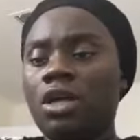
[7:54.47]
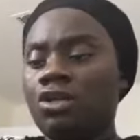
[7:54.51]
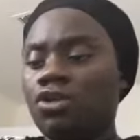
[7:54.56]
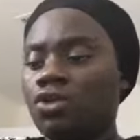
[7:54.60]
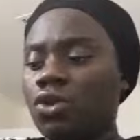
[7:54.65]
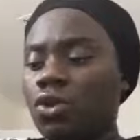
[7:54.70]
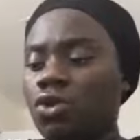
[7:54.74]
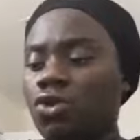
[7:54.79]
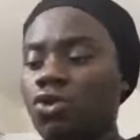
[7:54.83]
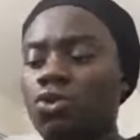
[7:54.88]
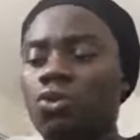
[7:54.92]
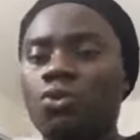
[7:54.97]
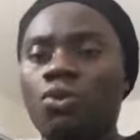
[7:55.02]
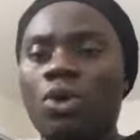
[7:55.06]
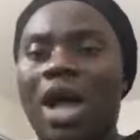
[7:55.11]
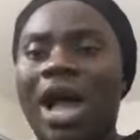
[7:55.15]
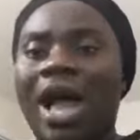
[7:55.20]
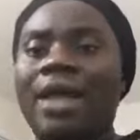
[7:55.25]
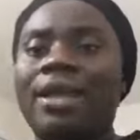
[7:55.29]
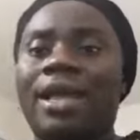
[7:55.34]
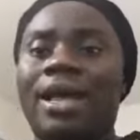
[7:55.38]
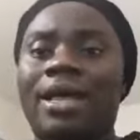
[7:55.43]
And so
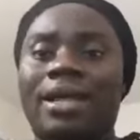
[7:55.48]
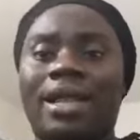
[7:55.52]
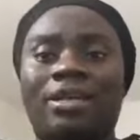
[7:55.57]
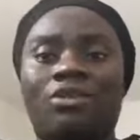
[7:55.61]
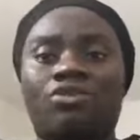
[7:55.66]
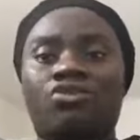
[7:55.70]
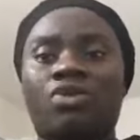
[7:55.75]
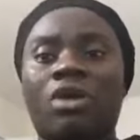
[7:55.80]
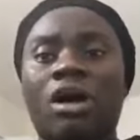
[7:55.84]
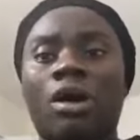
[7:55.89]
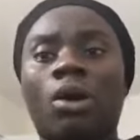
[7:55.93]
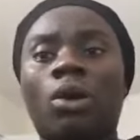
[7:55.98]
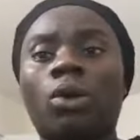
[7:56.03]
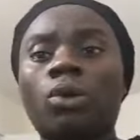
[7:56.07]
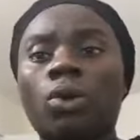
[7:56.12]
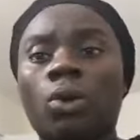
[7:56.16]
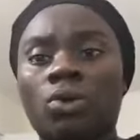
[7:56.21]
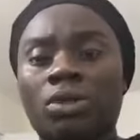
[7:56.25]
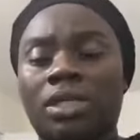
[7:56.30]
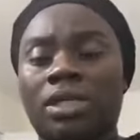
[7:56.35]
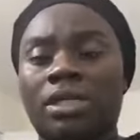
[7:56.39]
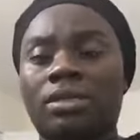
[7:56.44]
you add an extra
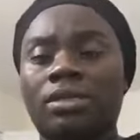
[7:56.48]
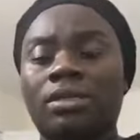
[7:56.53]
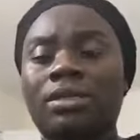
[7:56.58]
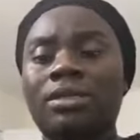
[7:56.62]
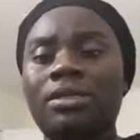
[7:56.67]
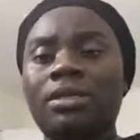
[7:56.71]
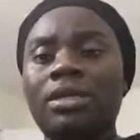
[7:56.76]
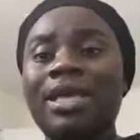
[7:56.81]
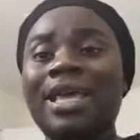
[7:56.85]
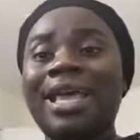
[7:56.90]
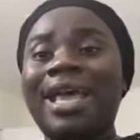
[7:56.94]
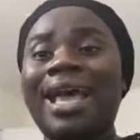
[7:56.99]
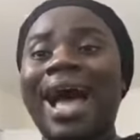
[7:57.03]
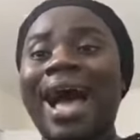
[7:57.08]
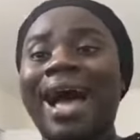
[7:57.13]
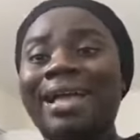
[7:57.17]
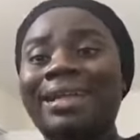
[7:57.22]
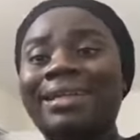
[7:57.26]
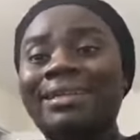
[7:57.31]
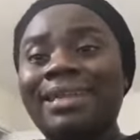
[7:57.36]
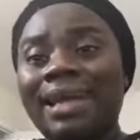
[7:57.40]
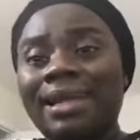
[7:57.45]
clothing
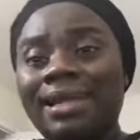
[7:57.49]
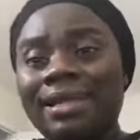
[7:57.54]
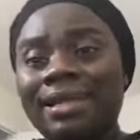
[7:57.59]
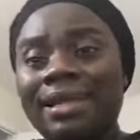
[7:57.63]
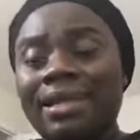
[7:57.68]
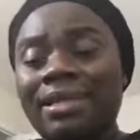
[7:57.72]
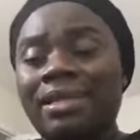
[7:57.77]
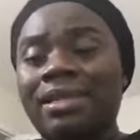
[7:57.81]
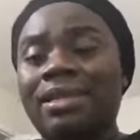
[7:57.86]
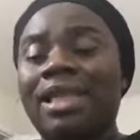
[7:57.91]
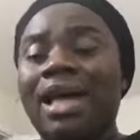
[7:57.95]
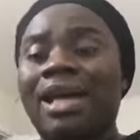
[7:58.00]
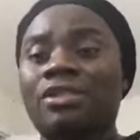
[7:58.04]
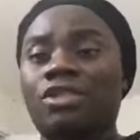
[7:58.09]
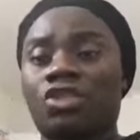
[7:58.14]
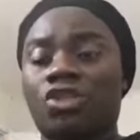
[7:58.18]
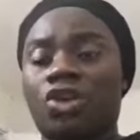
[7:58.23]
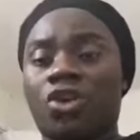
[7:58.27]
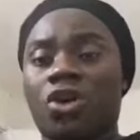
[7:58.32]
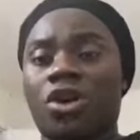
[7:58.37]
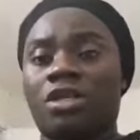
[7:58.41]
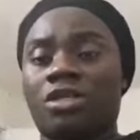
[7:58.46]
underneath that
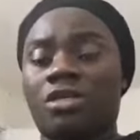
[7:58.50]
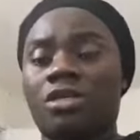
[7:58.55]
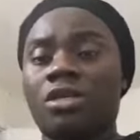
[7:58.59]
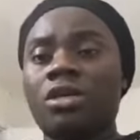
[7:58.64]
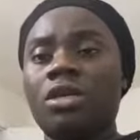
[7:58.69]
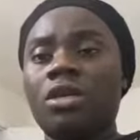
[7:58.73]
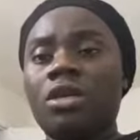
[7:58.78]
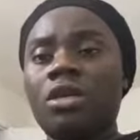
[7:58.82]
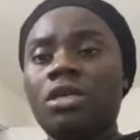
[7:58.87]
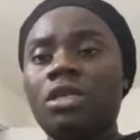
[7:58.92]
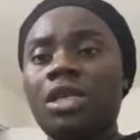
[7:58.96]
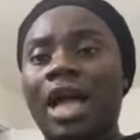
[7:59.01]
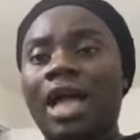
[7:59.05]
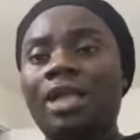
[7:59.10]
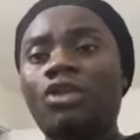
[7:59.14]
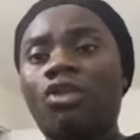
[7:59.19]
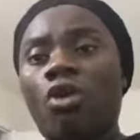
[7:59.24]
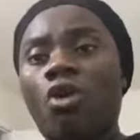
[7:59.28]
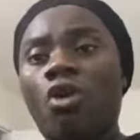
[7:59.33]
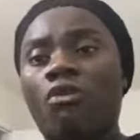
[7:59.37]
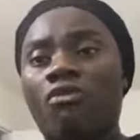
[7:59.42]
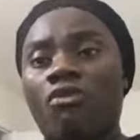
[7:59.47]
skirt
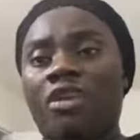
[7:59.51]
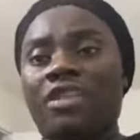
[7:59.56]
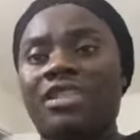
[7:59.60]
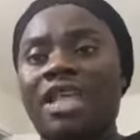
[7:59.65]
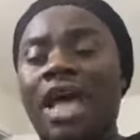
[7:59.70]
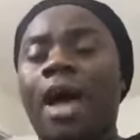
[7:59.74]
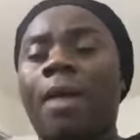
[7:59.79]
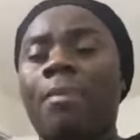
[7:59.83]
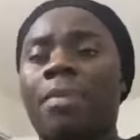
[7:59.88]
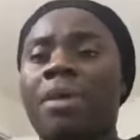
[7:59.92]
that covers